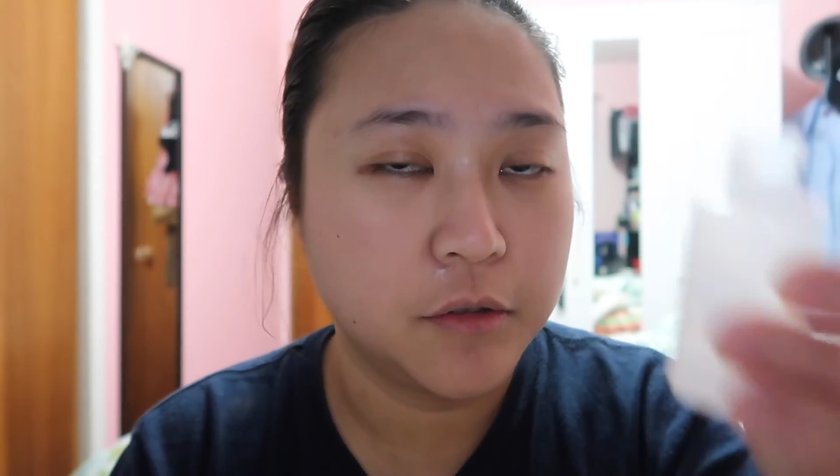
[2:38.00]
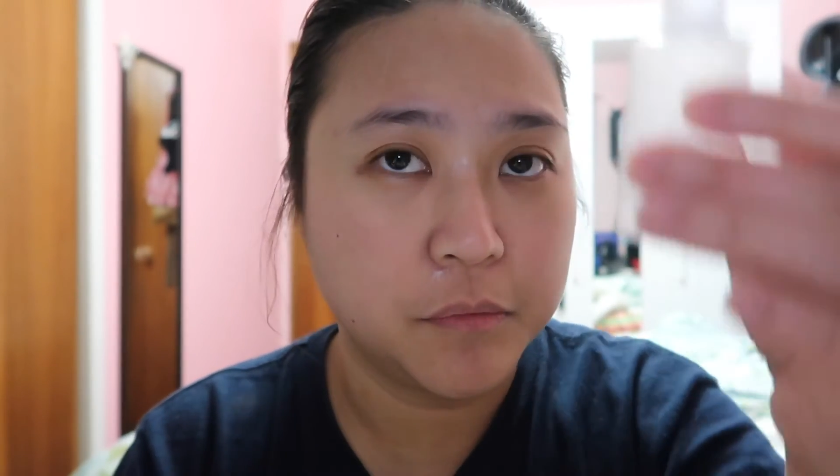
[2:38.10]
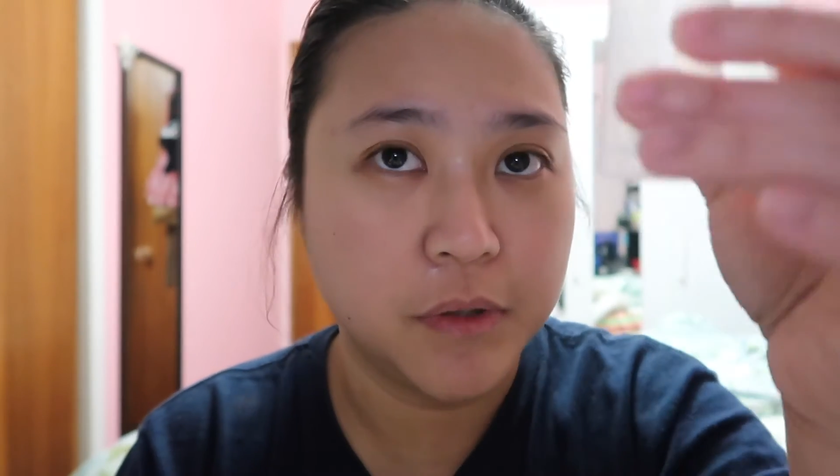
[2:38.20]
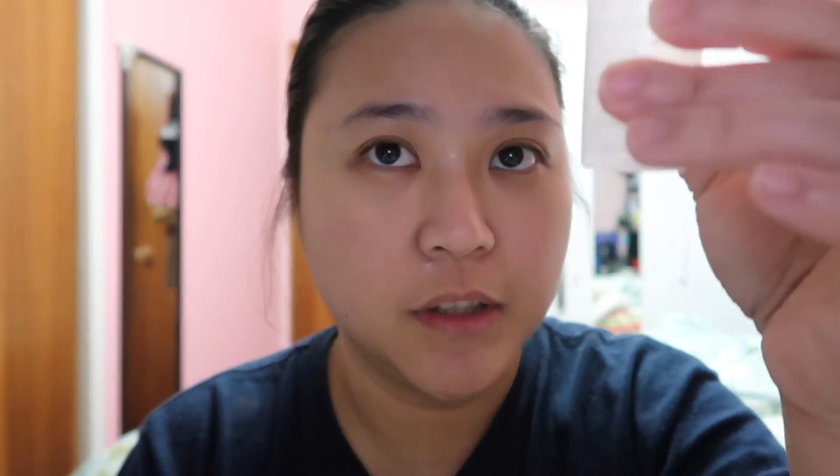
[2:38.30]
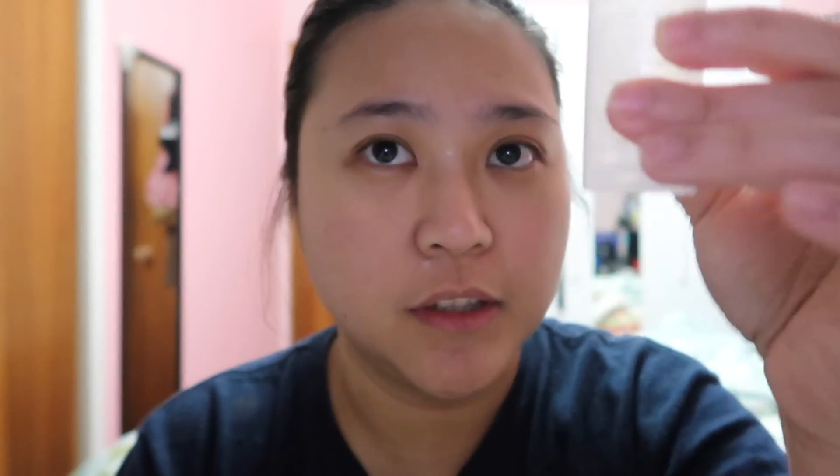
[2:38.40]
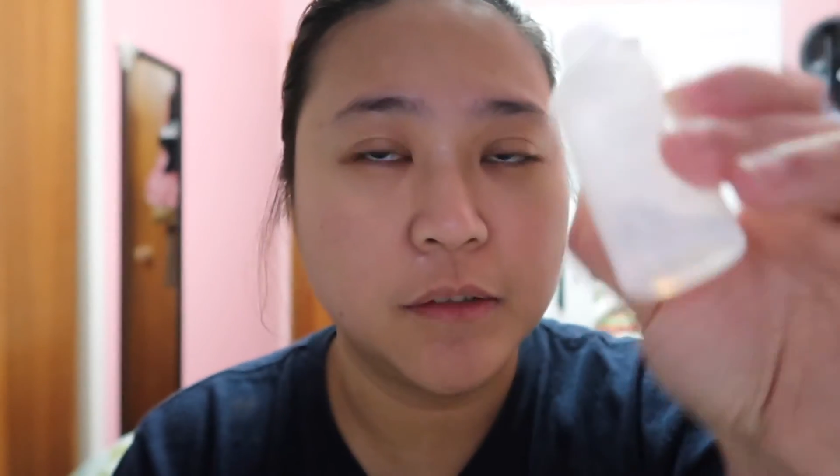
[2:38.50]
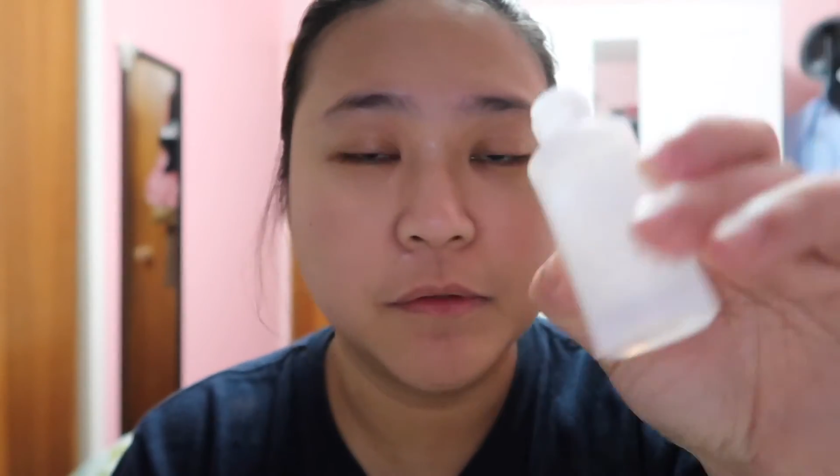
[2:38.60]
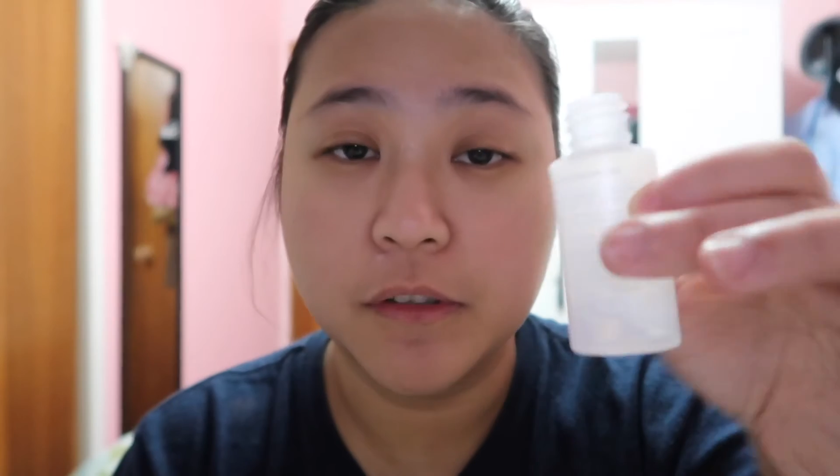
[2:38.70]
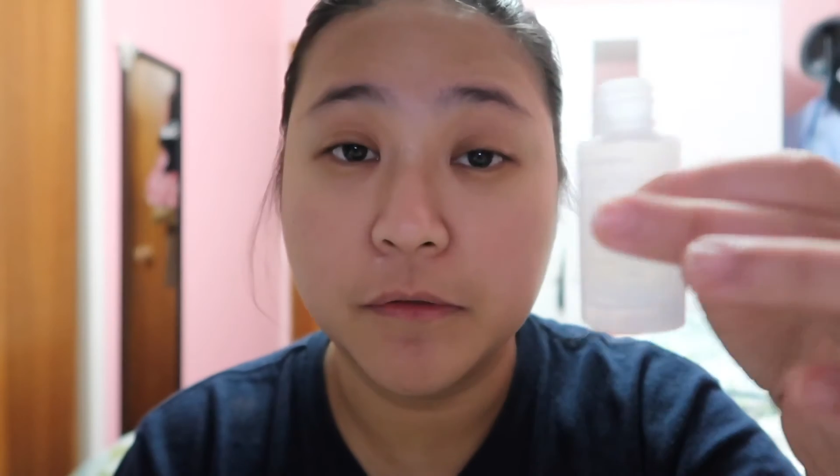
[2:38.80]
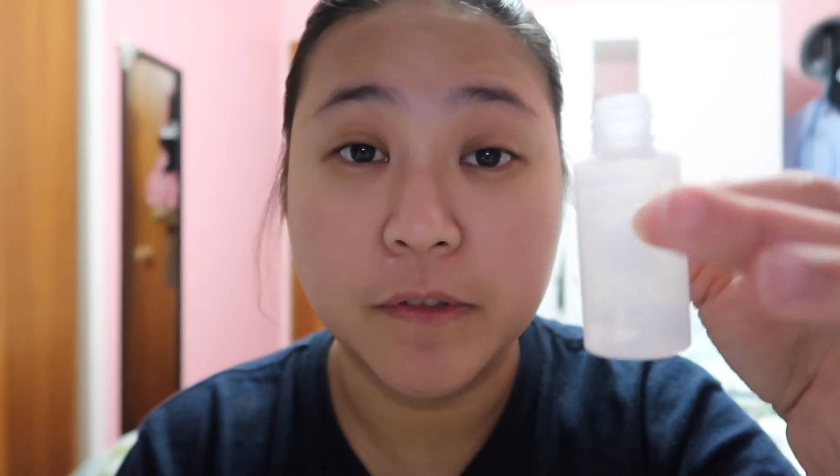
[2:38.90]
but
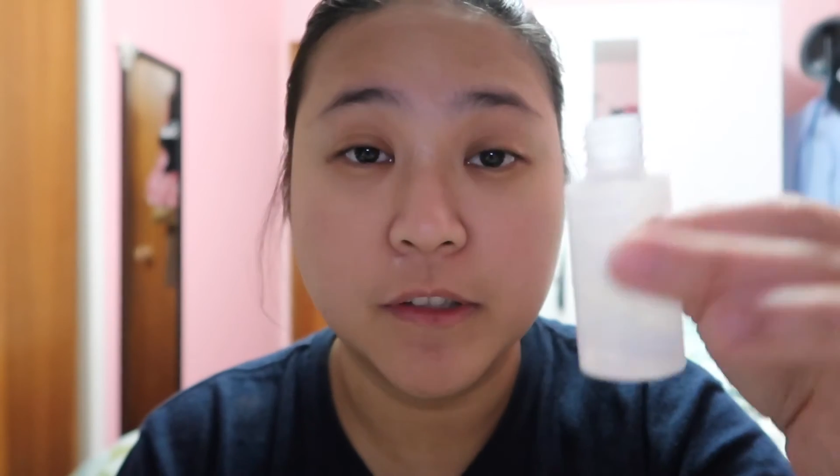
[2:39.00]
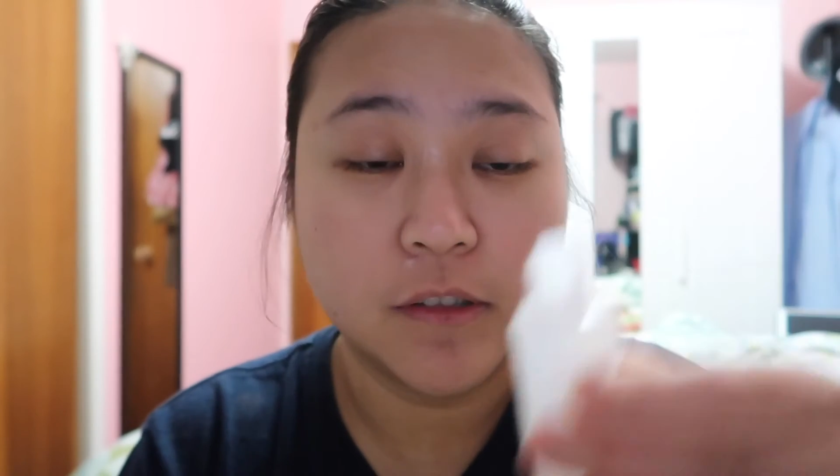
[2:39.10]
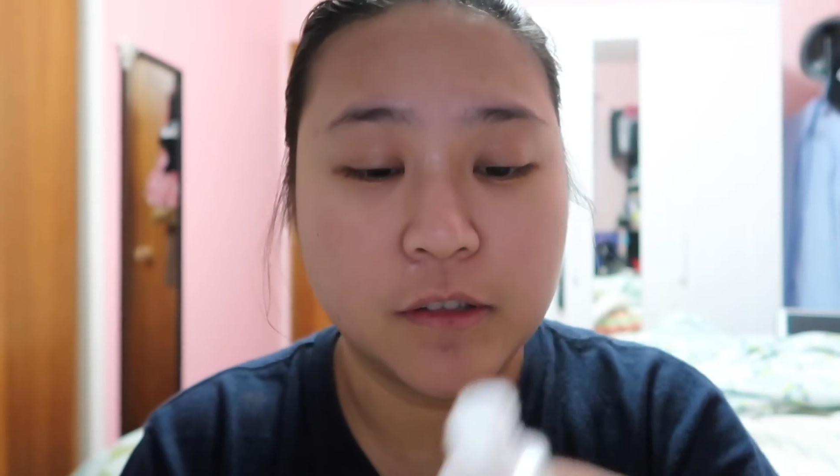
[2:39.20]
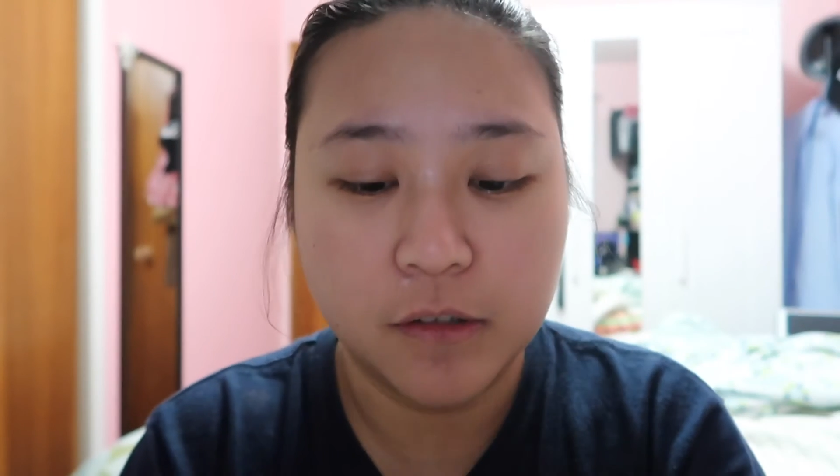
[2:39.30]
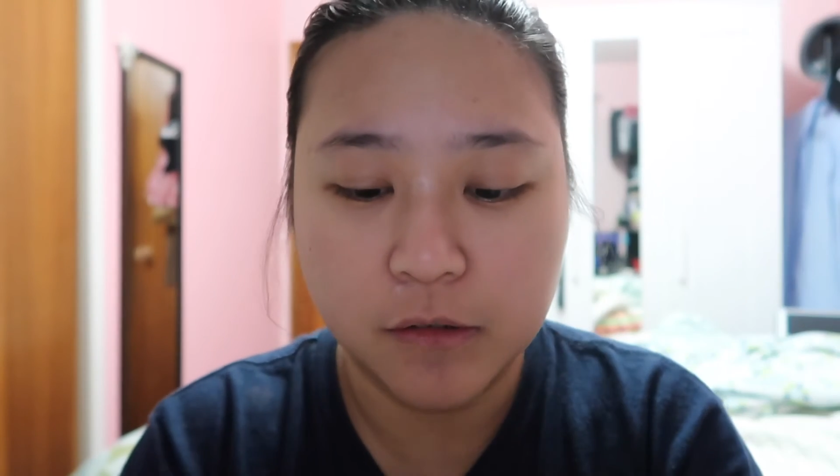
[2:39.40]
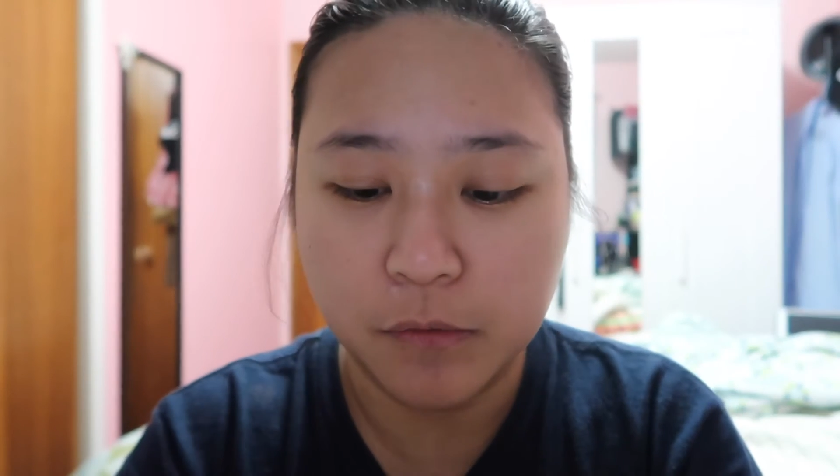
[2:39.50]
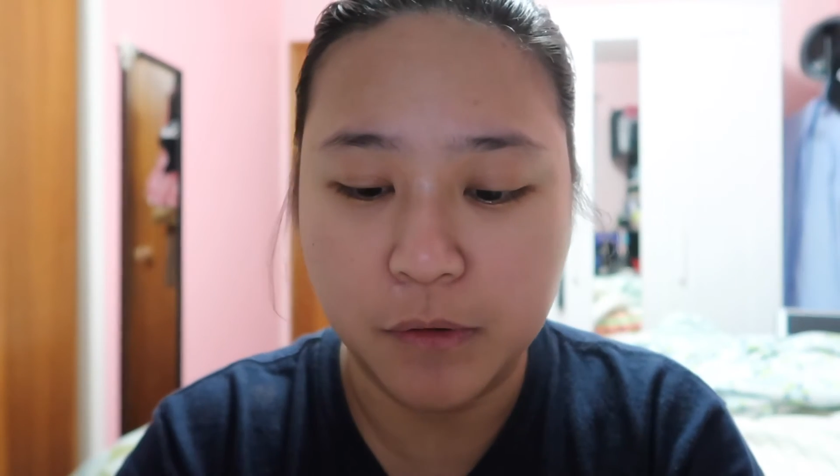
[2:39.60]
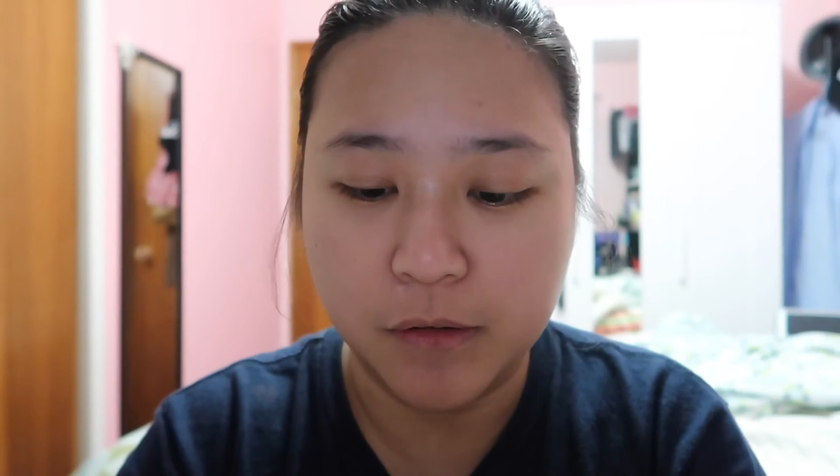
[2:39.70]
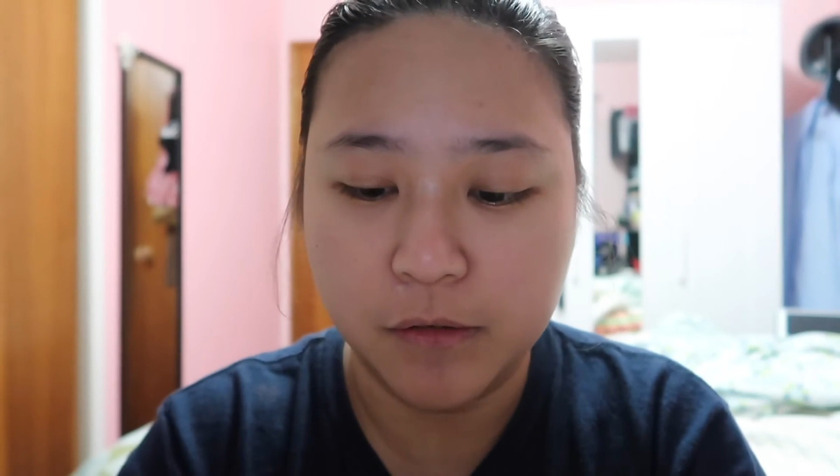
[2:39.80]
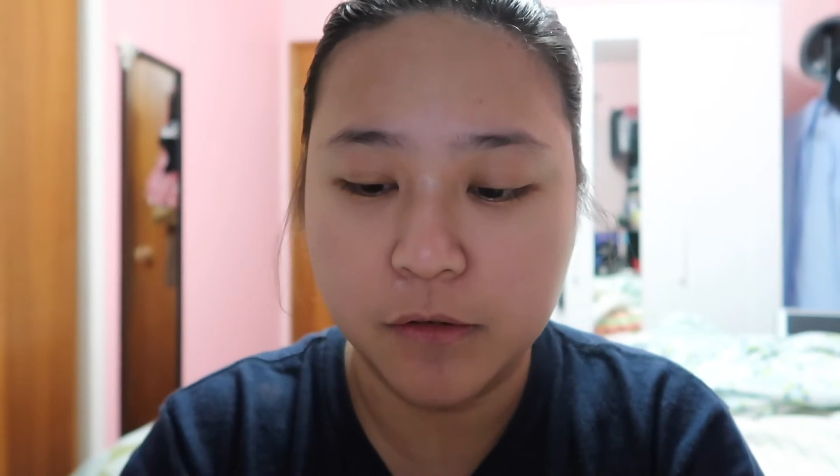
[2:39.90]
I'm gonna finish this
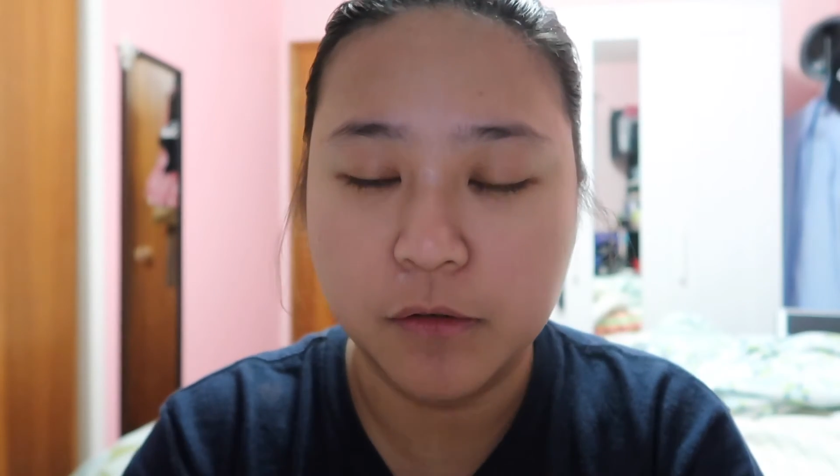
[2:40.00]
one.